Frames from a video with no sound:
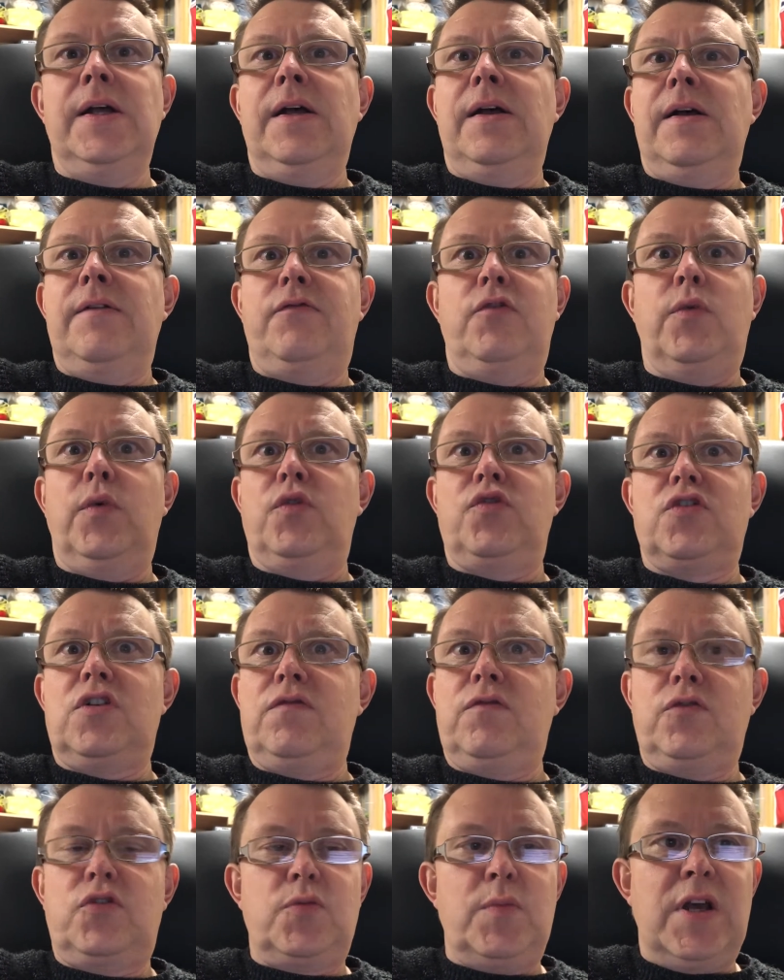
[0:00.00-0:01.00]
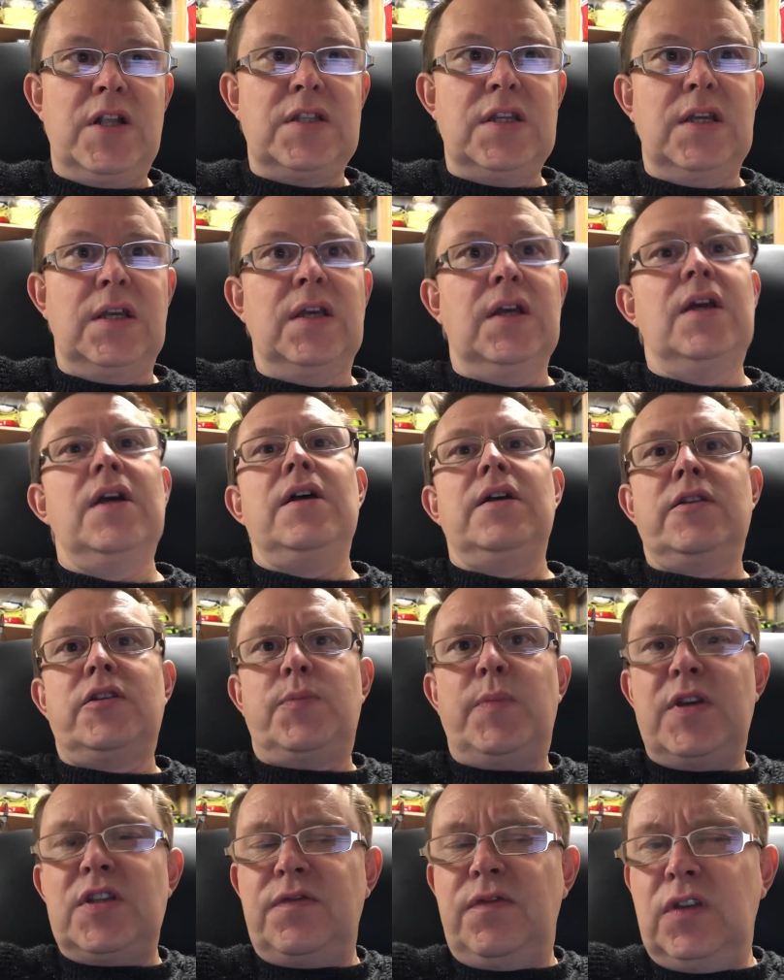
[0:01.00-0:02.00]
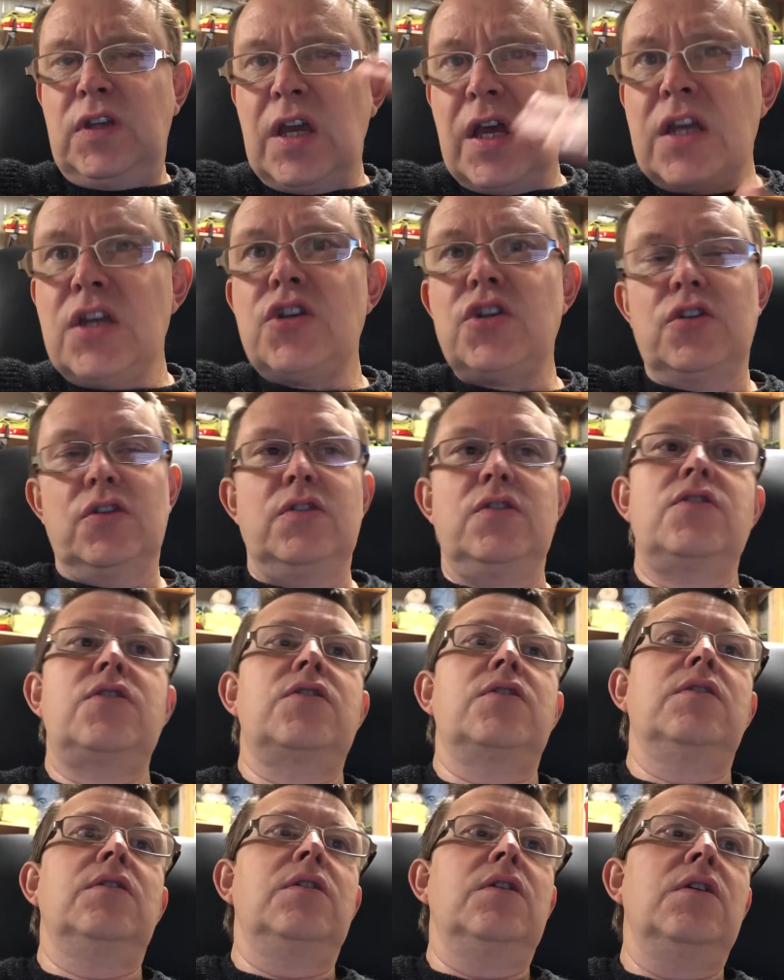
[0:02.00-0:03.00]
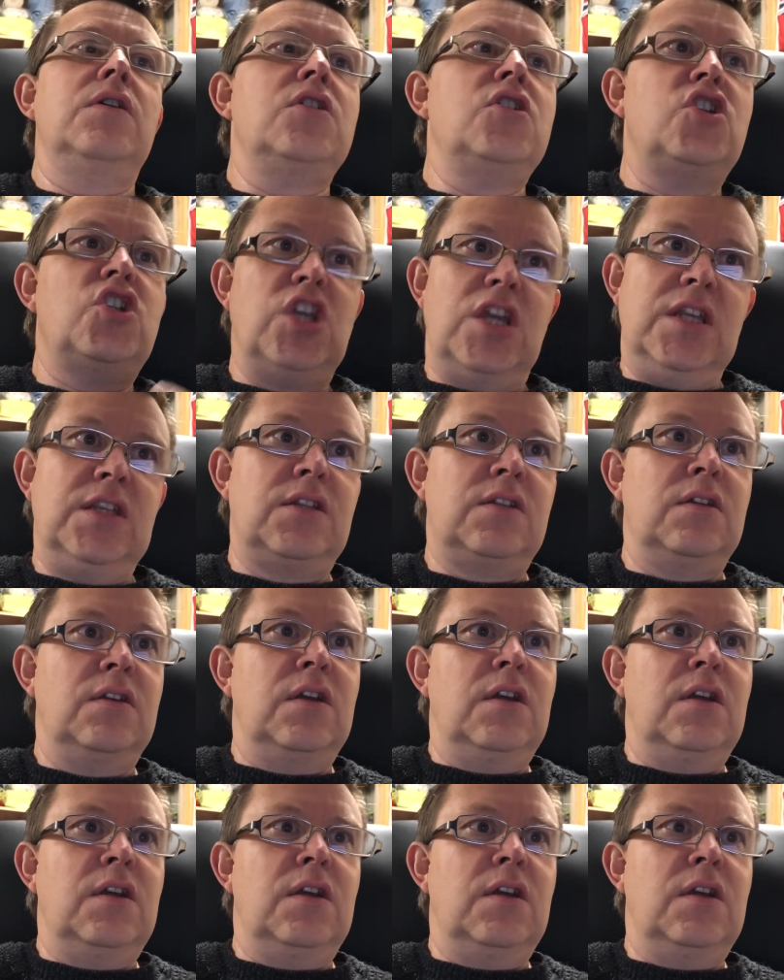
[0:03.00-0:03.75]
four-wheel drive automatic specifications sheet.